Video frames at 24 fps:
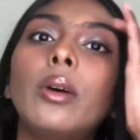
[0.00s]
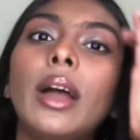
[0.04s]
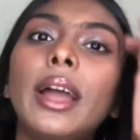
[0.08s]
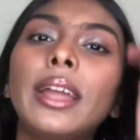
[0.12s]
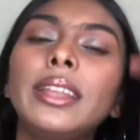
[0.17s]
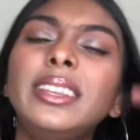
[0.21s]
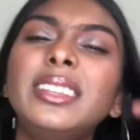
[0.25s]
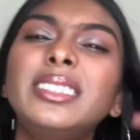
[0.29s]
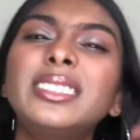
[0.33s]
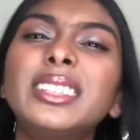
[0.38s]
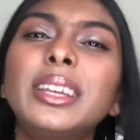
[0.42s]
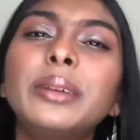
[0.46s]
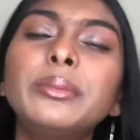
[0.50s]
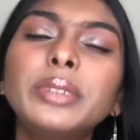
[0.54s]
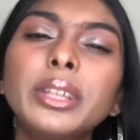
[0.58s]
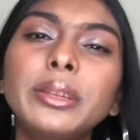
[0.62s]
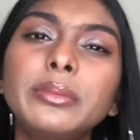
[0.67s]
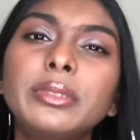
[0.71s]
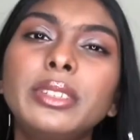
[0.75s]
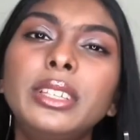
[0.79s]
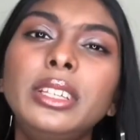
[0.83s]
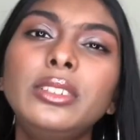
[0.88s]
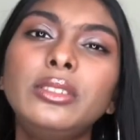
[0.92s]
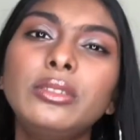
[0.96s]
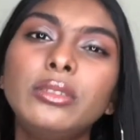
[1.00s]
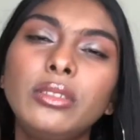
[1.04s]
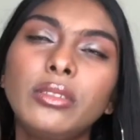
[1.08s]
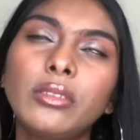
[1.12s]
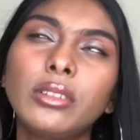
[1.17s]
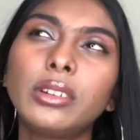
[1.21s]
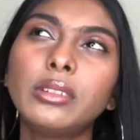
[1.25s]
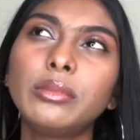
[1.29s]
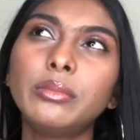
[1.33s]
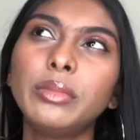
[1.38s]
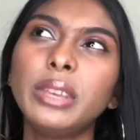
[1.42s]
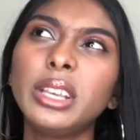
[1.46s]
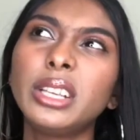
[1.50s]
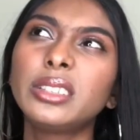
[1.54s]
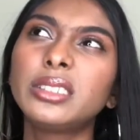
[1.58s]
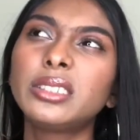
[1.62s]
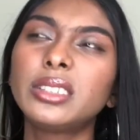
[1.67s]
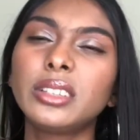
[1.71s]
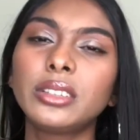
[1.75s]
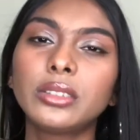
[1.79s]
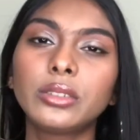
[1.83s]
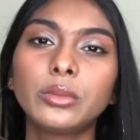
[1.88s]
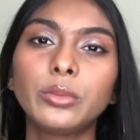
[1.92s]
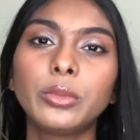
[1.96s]
I sometimes need to, you know, mix
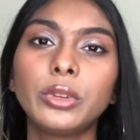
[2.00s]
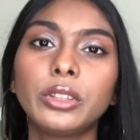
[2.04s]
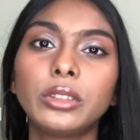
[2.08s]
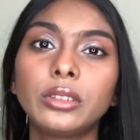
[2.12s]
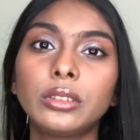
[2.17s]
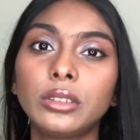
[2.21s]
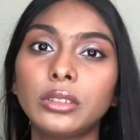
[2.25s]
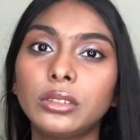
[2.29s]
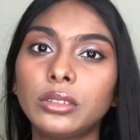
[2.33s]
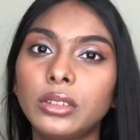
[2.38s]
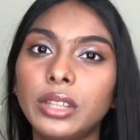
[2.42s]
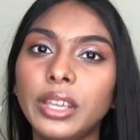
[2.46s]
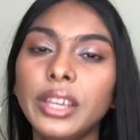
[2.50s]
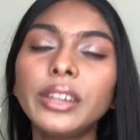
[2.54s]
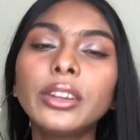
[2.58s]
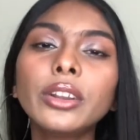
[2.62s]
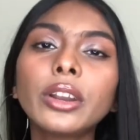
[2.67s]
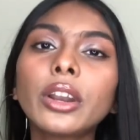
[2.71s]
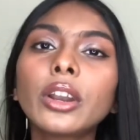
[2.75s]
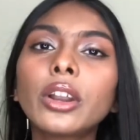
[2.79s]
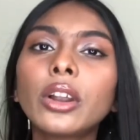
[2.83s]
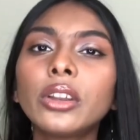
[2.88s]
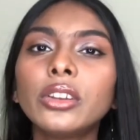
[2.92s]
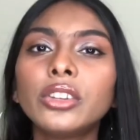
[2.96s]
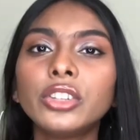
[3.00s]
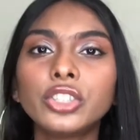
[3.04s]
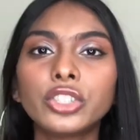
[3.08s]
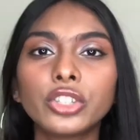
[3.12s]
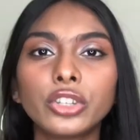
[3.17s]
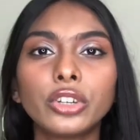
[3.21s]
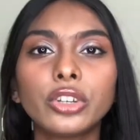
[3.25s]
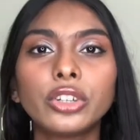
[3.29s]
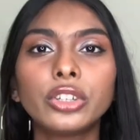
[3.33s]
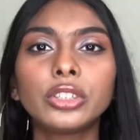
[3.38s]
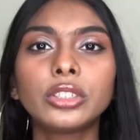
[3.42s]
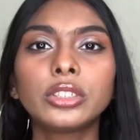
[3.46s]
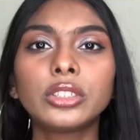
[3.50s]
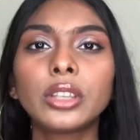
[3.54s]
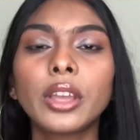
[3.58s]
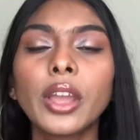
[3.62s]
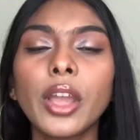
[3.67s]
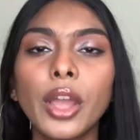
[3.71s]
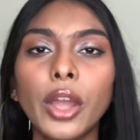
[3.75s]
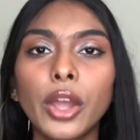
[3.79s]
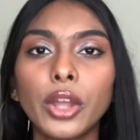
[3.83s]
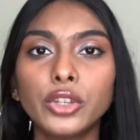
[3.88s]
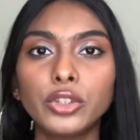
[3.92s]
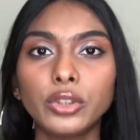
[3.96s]
it with the thicker conditioners
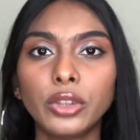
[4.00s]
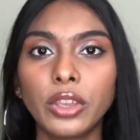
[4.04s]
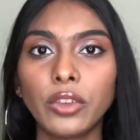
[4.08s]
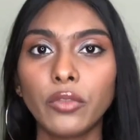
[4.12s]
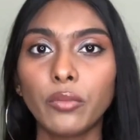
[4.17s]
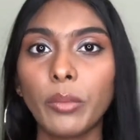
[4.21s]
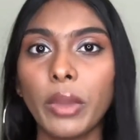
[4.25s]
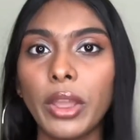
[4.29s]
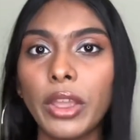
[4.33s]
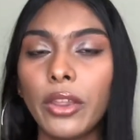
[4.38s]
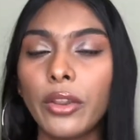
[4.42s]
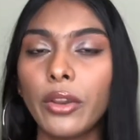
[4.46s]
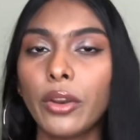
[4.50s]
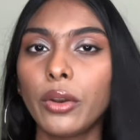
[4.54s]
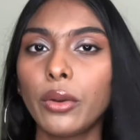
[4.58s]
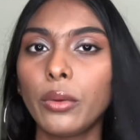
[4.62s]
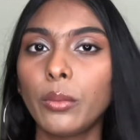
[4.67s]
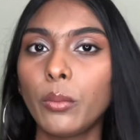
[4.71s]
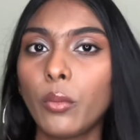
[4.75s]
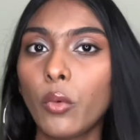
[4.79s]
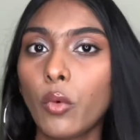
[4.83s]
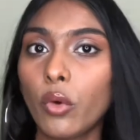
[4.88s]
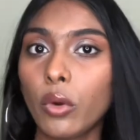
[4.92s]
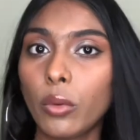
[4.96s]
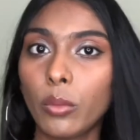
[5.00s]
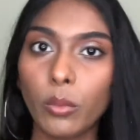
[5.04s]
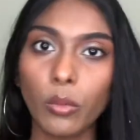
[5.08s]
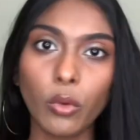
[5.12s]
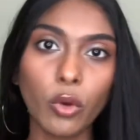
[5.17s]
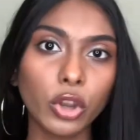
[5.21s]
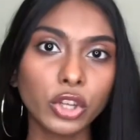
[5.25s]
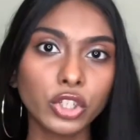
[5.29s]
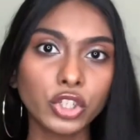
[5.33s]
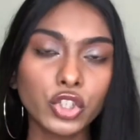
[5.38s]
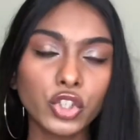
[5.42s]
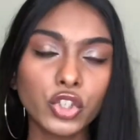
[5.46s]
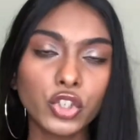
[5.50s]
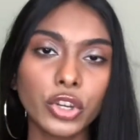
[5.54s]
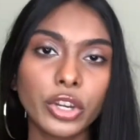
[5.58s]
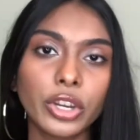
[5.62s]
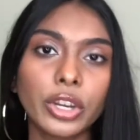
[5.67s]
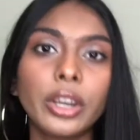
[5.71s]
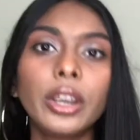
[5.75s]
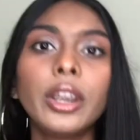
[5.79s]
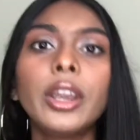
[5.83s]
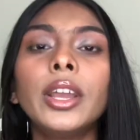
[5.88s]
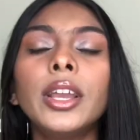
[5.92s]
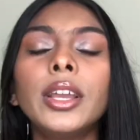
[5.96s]
to give my hair more
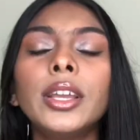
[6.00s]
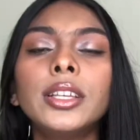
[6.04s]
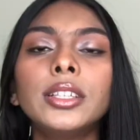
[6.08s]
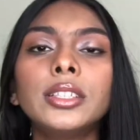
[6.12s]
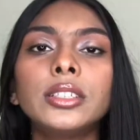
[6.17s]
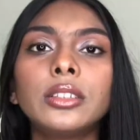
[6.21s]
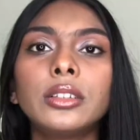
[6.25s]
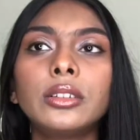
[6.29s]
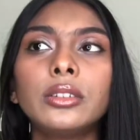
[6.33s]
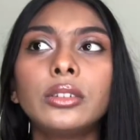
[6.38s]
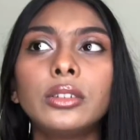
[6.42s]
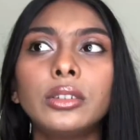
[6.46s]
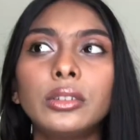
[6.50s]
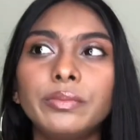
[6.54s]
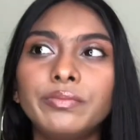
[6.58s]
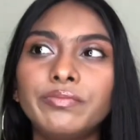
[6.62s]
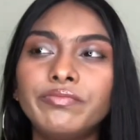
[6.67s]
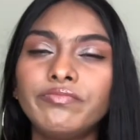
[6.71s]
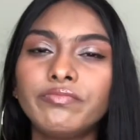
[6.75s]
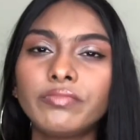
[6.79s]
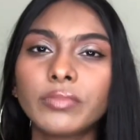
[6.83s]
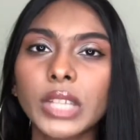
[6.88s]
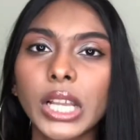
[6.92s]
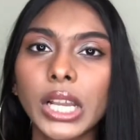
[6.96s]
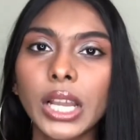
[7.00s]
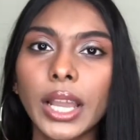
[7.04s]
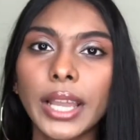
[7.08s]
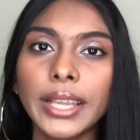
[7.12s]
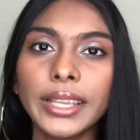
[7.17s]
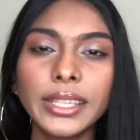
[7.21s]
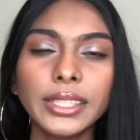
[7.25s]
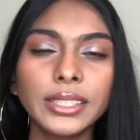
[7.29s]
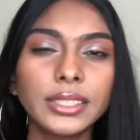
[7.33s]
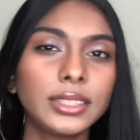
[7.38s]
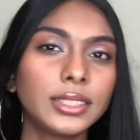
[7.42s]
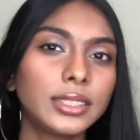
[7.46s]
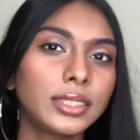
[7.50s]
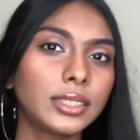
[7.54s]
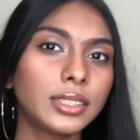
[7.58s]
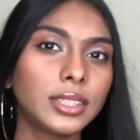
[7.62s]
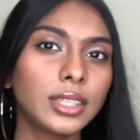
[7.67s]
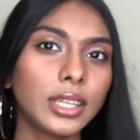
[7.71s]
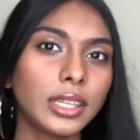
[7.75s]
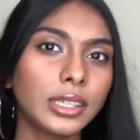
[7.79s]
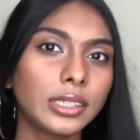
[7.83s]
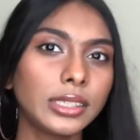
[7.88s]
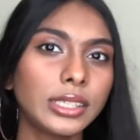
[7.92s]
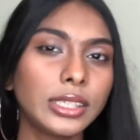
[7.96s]
moisture. So I guess
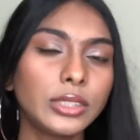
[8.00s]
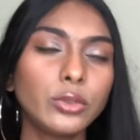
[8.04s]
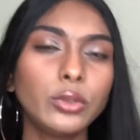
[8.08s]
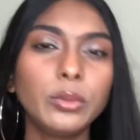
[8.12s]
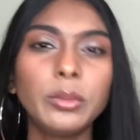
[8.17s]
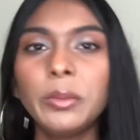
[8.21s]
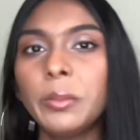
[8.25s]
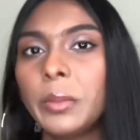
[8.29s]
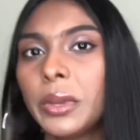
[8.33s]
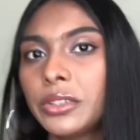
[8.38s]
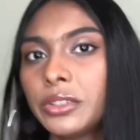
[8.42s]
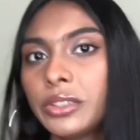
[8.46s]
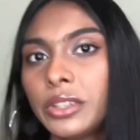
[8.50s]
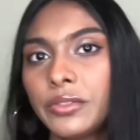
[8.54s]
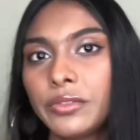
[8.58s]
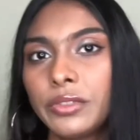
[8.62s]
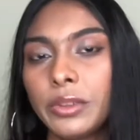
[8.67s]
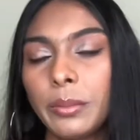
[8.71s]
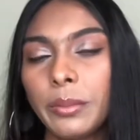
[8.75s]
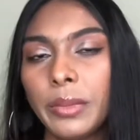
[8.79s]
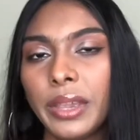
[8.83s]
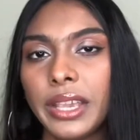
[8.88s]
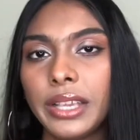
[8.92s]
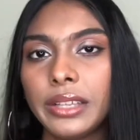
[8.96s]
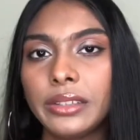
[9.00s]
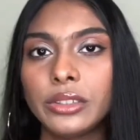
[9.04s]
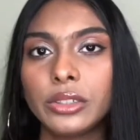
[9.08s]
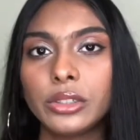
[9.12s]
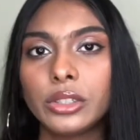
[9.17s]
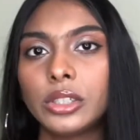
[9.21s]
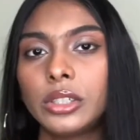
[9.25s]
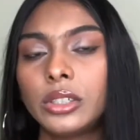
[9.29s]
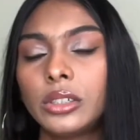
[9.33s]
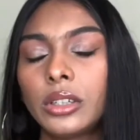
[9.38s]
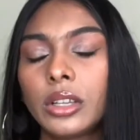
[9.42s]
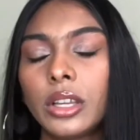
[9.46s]
it would be better if they made their